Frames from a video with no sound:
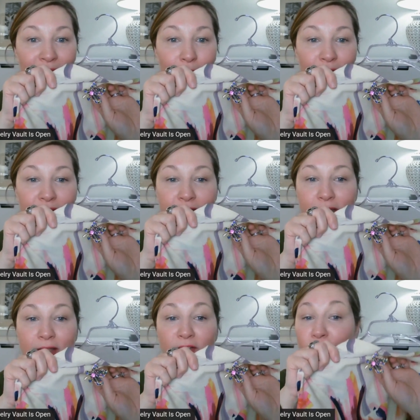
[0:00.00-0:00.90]
be able to see
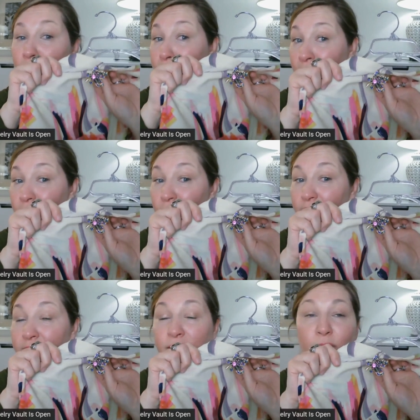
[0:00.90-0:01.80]
that if you can picture
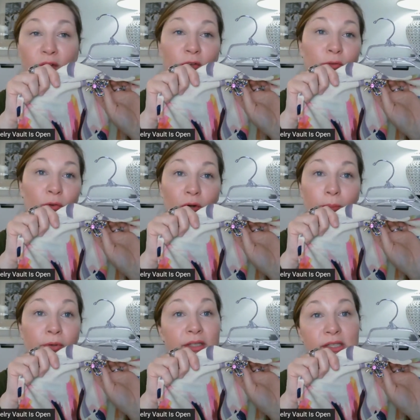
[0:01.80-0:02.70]
this as one of the floral
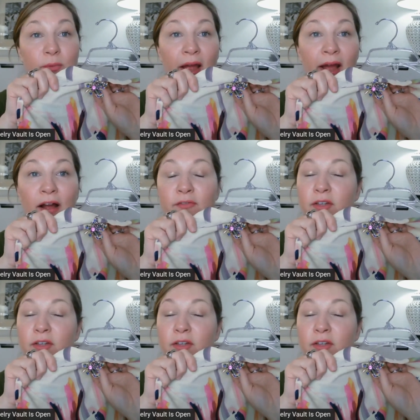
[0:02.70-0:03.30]
prints you have,